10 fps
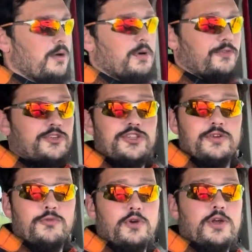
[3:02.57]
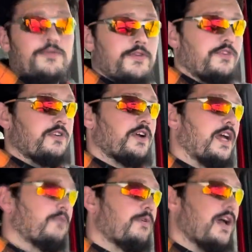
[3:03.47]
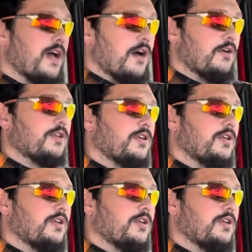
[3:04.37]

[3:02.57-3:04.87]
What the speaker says: But if you shoot a 40 or 50 grain round,